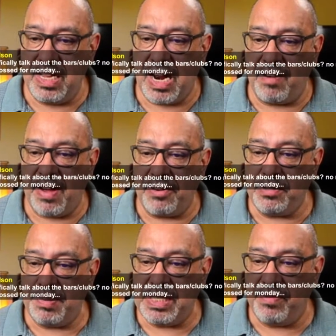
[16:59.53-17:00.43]
did Alfaro
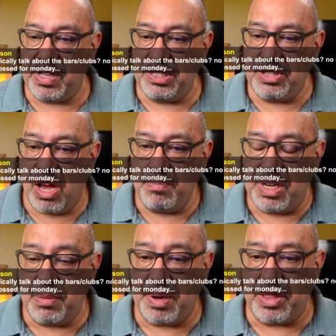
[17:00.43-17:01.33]
specifically talk
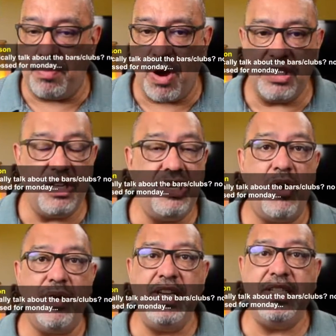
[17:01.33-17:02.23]
much about the bars?
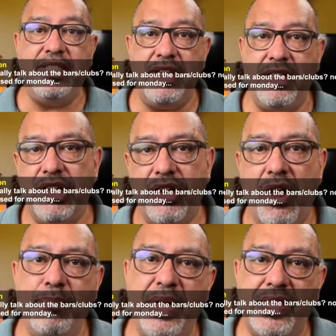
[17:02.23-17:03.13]
No, he didn't at
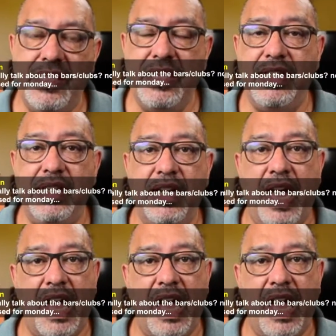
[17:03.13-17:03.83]
all because he didn't